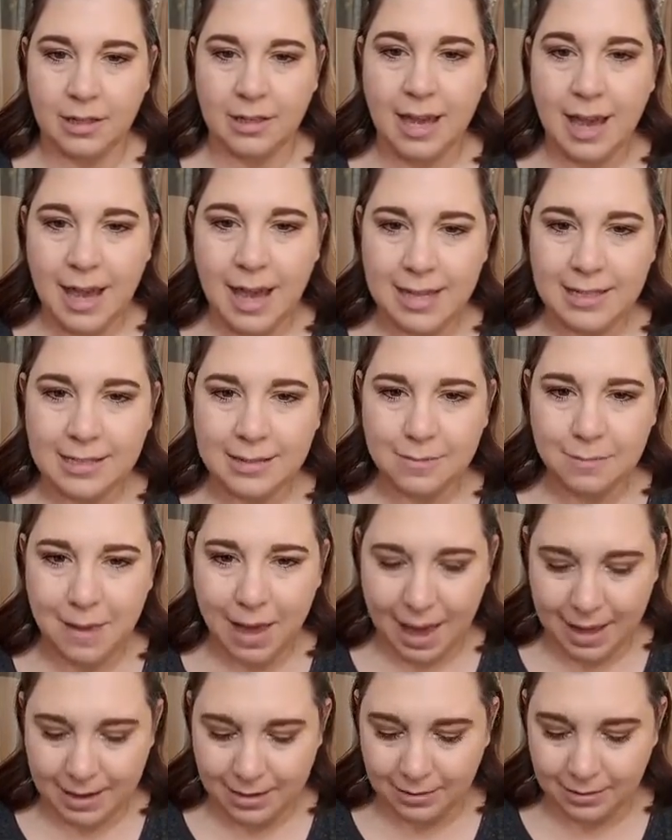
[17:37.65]
Yes,
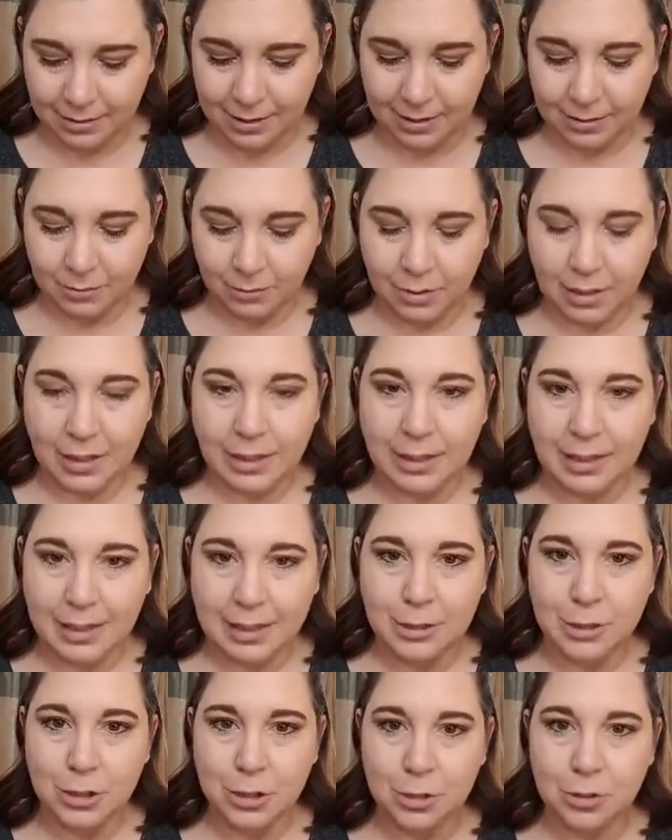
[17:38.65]
Madeline, we
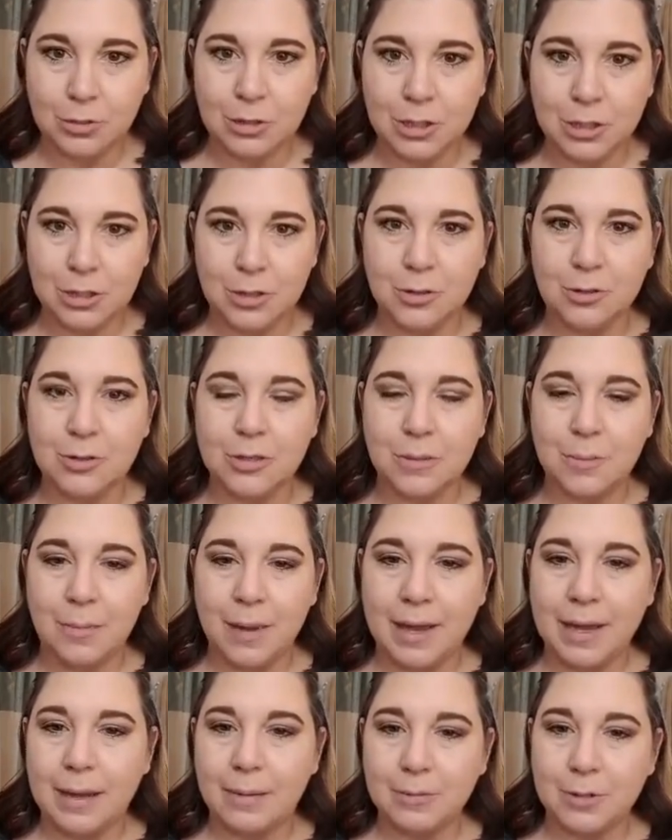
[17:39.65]
need you to do some
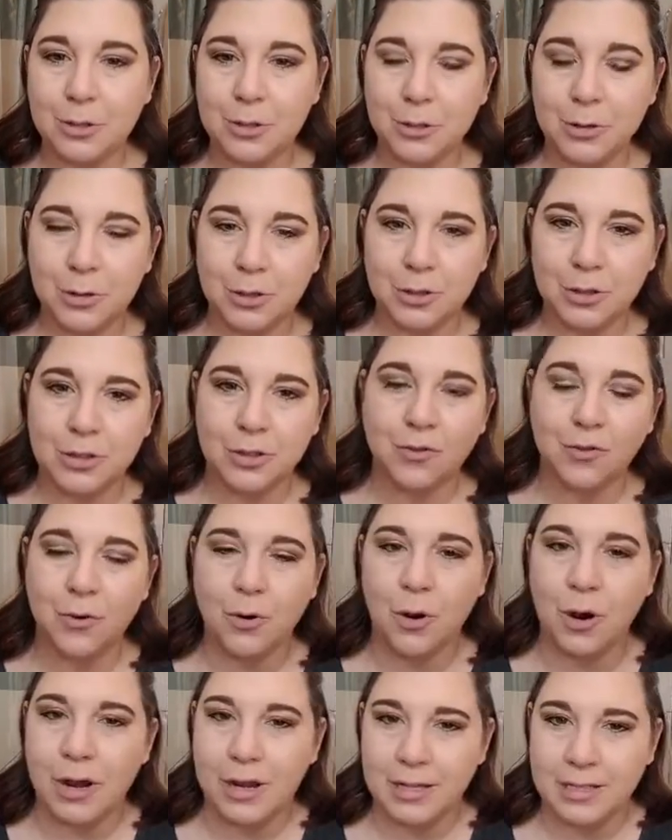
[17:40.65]
makeup tutorials
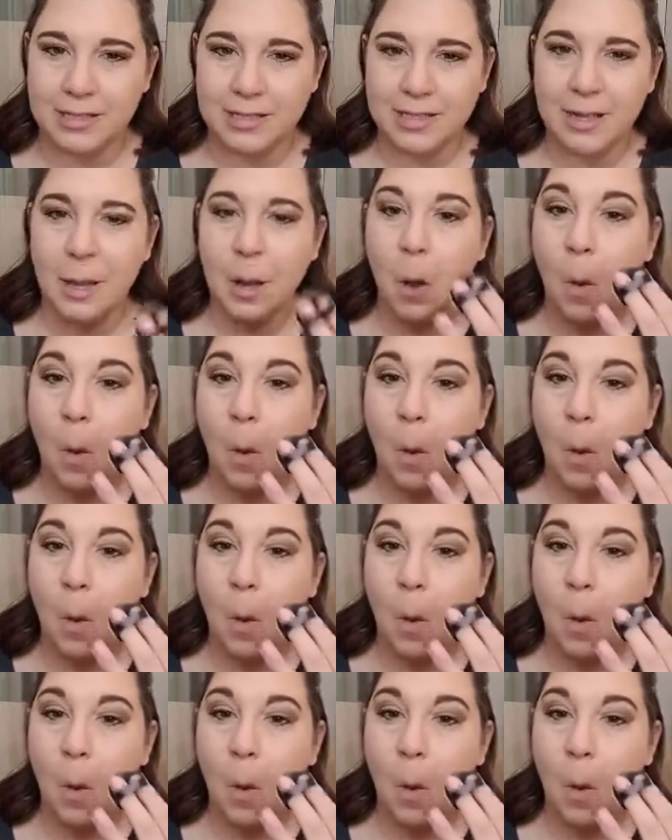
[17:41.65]
for us.